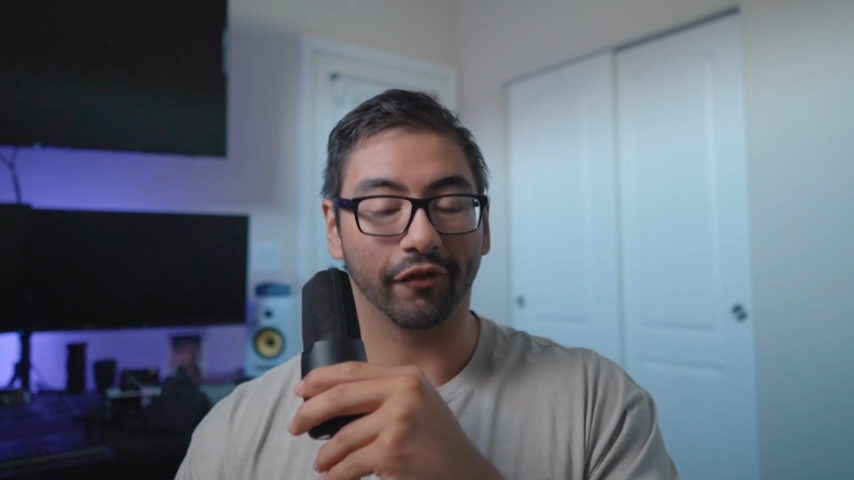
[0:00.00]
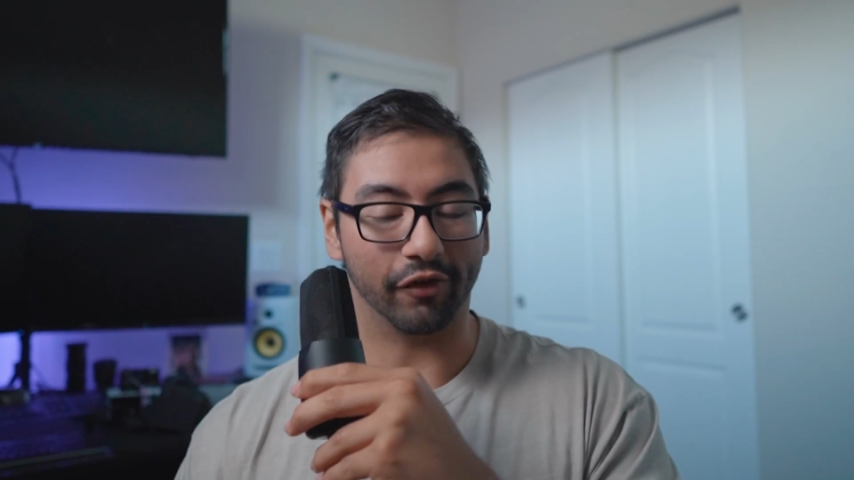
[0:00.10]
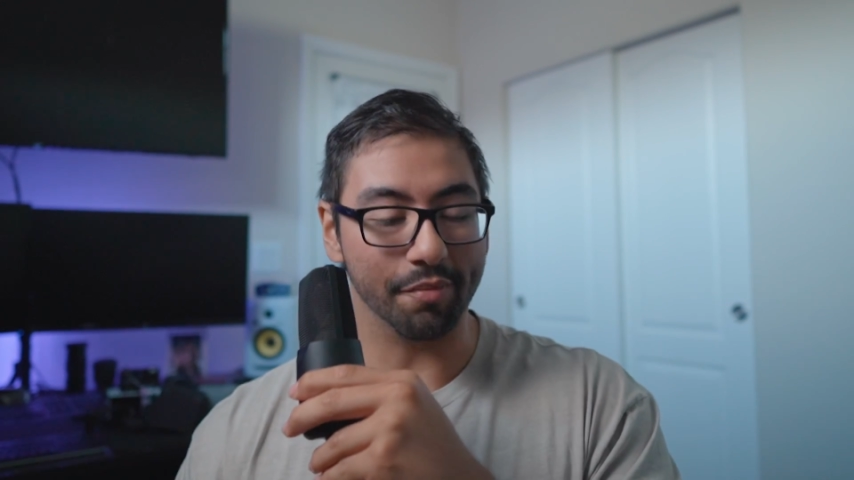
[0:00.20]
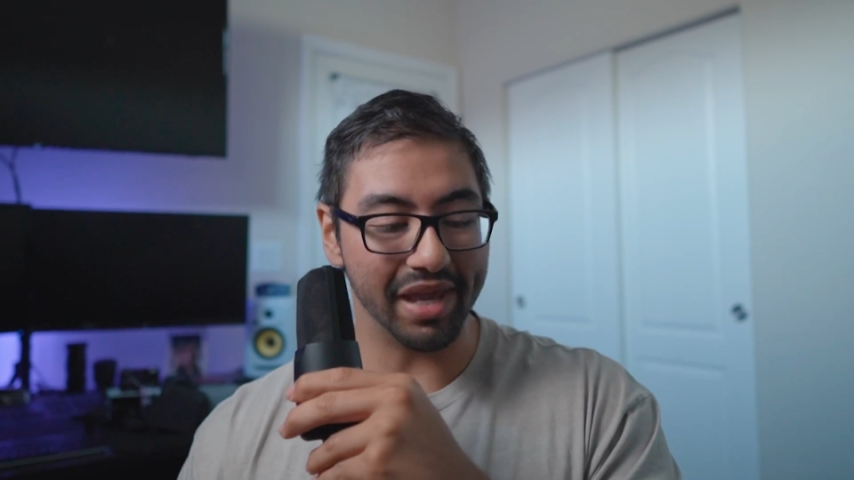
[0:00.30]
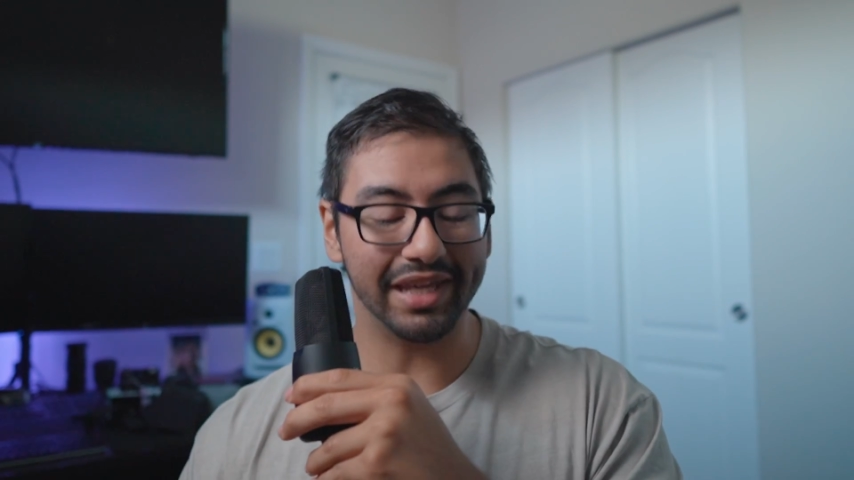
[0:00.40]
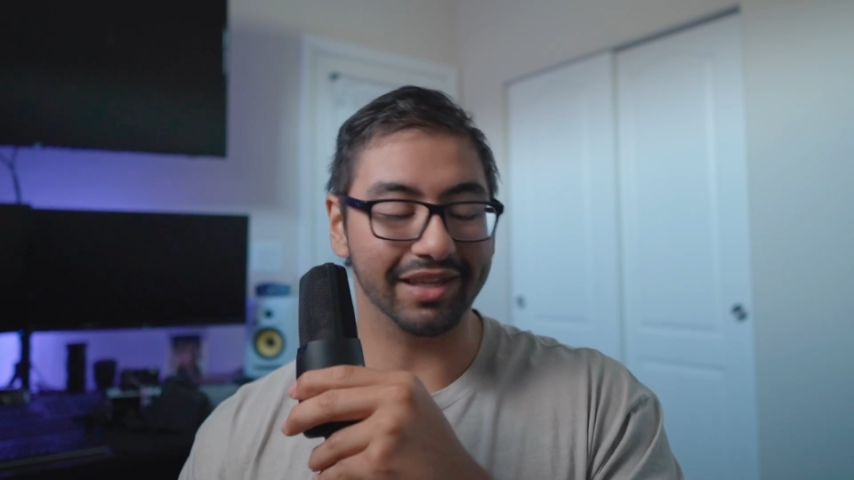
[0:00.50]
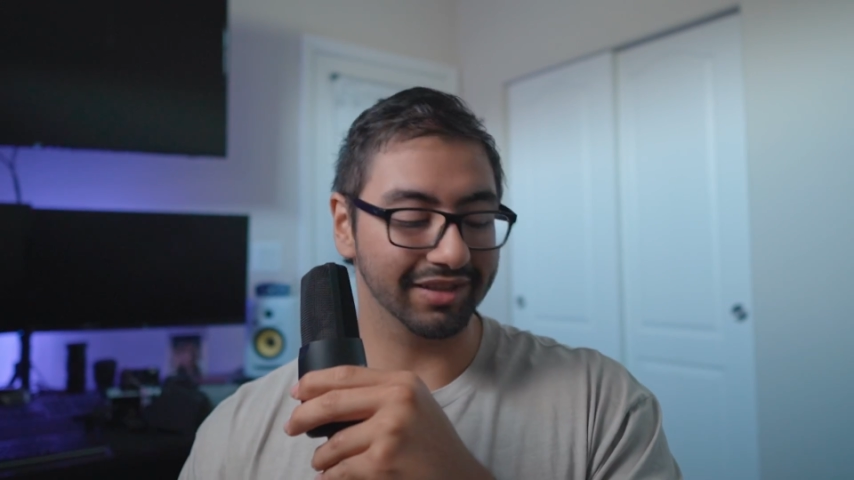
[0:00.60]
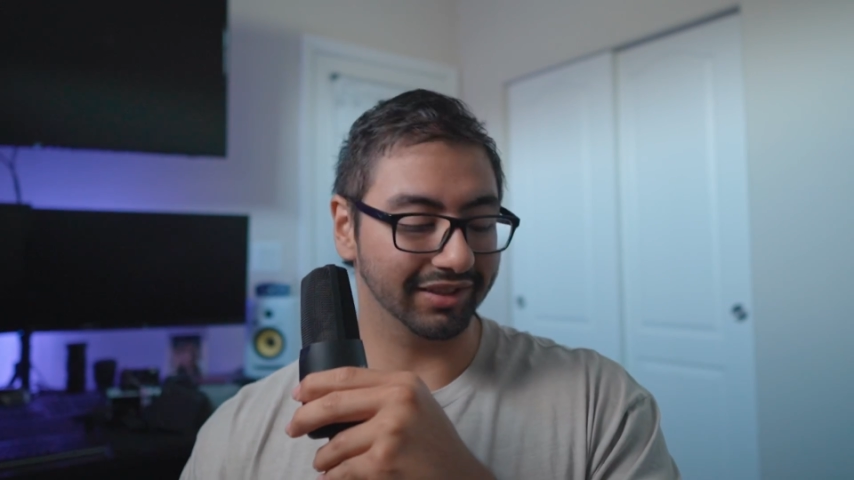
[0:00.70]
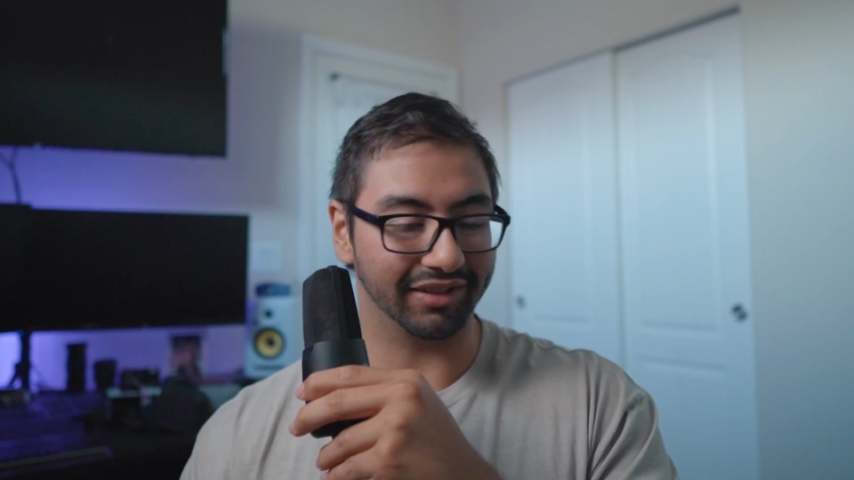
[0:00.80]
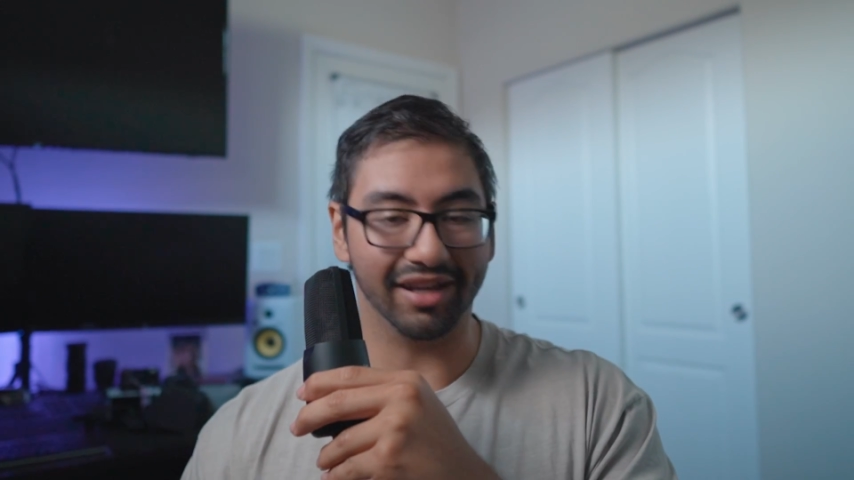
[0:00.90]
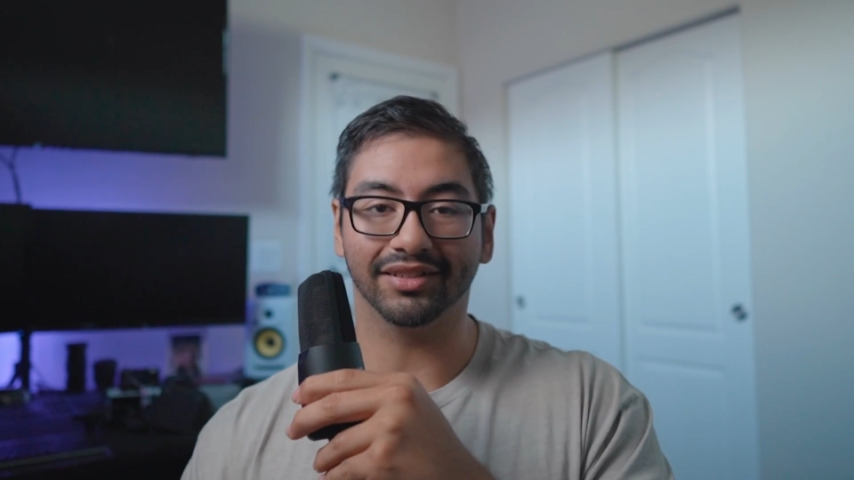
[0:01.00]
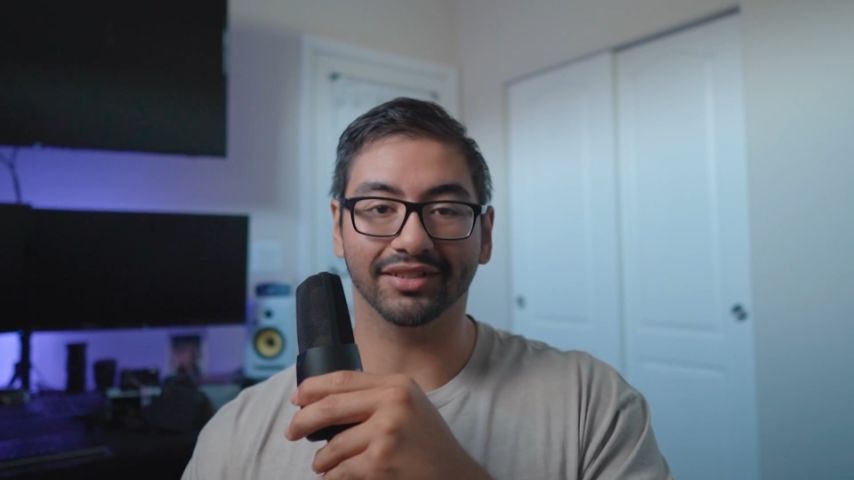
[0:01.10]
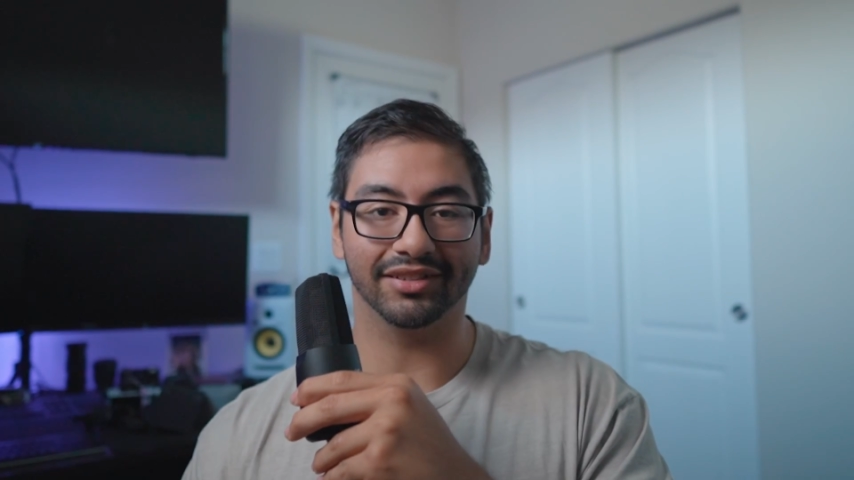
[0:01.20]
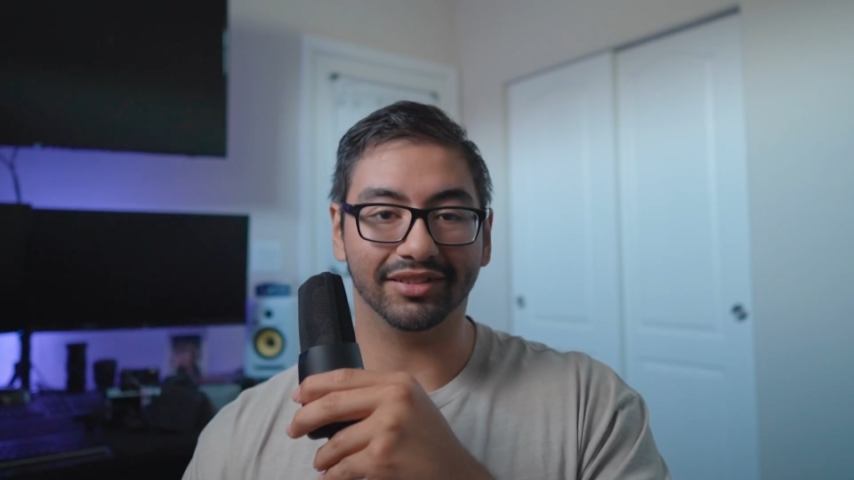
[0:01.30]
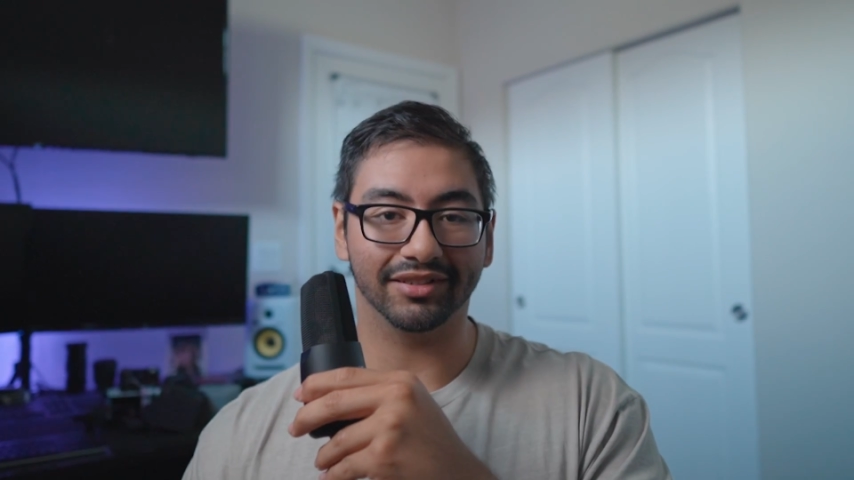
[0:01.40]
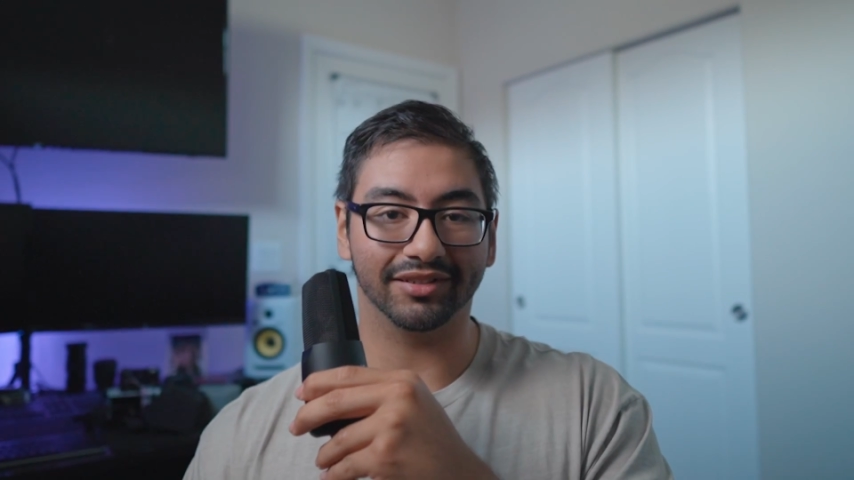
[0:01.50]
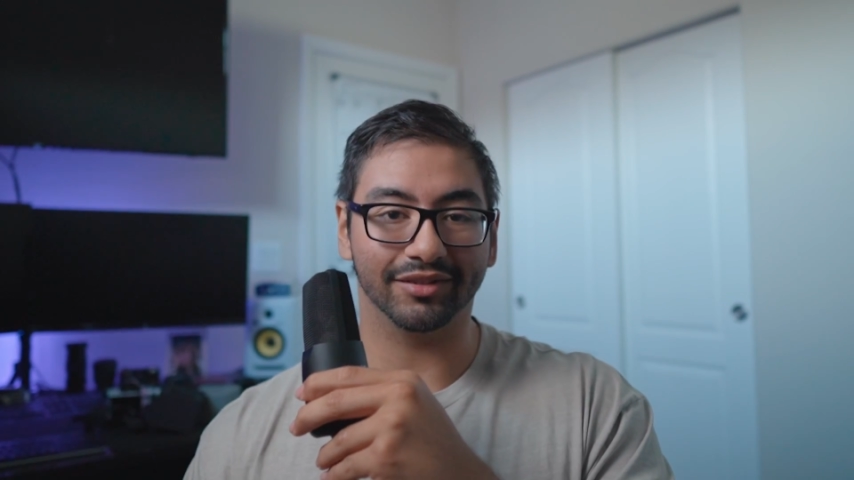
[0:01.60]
for making this lens